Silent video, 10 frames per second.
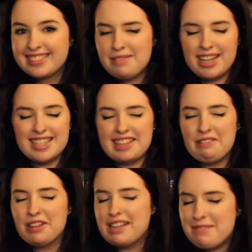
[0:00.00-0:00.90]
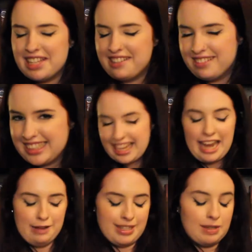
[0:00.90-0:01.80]
because they won't leave me alone.
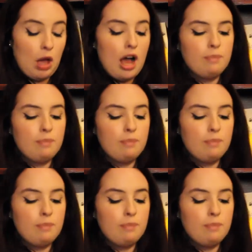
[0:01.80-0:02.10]
Anyways,